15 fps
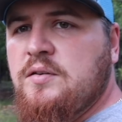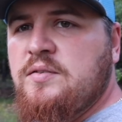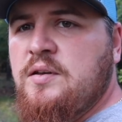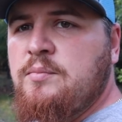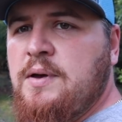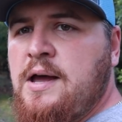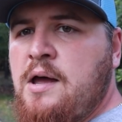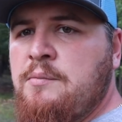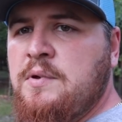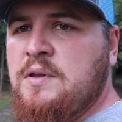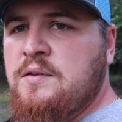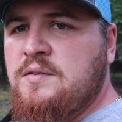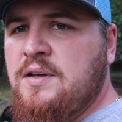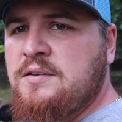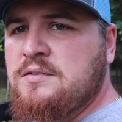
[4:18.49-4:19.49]
can see behind me,
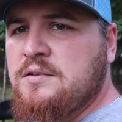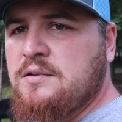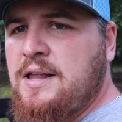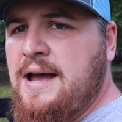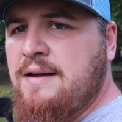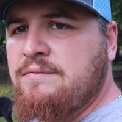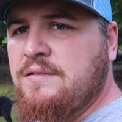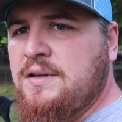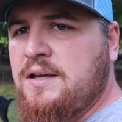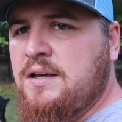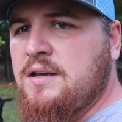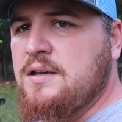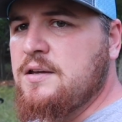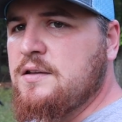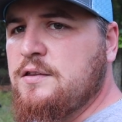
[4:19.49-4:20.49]
these things are lively,
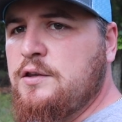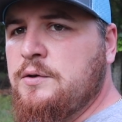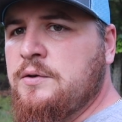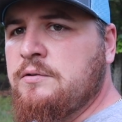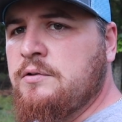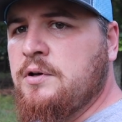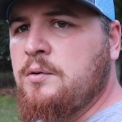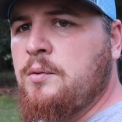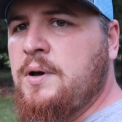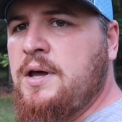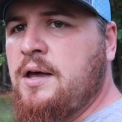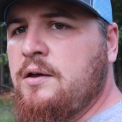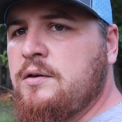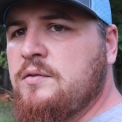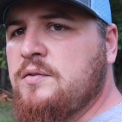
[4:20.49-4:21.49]
doing real
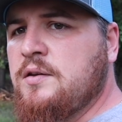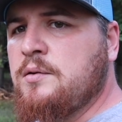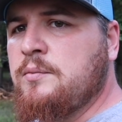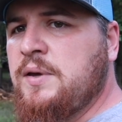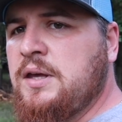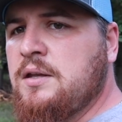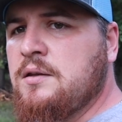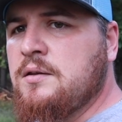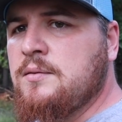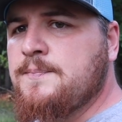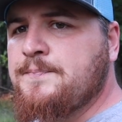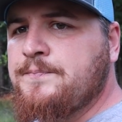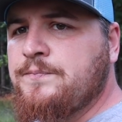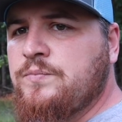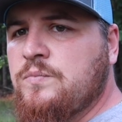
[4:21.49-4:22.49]
well. You've seen them eating.
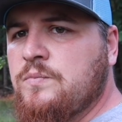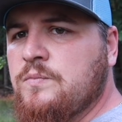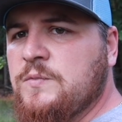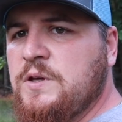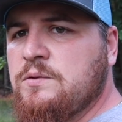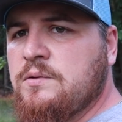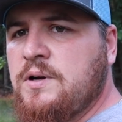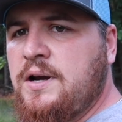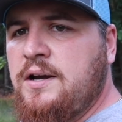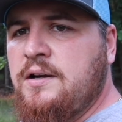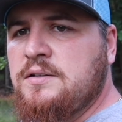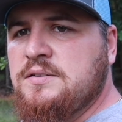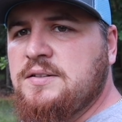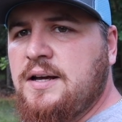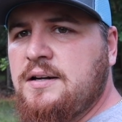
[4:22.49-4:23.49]
This one right
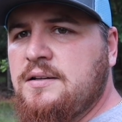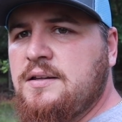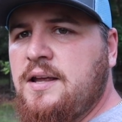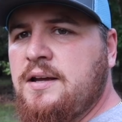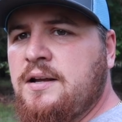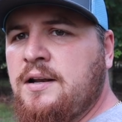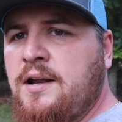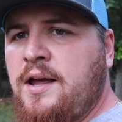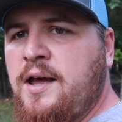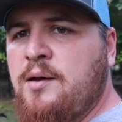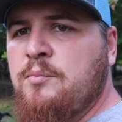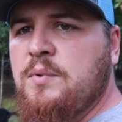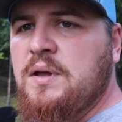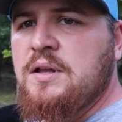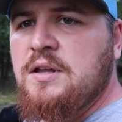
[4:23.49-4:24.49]
here decided to take a
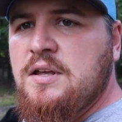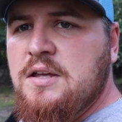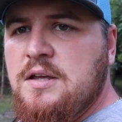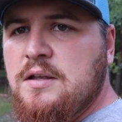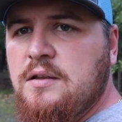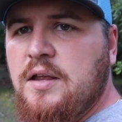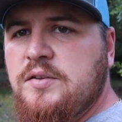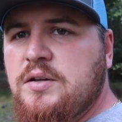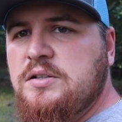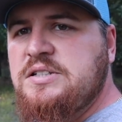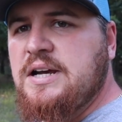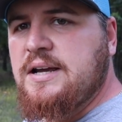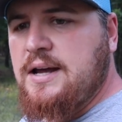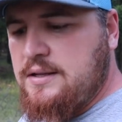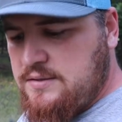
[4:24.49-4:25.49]
nap, but let's go
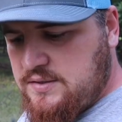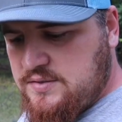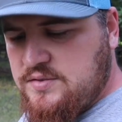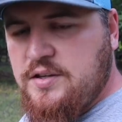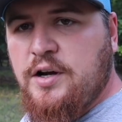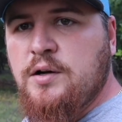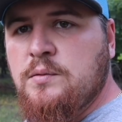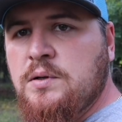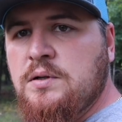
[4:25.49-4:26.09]
check out this third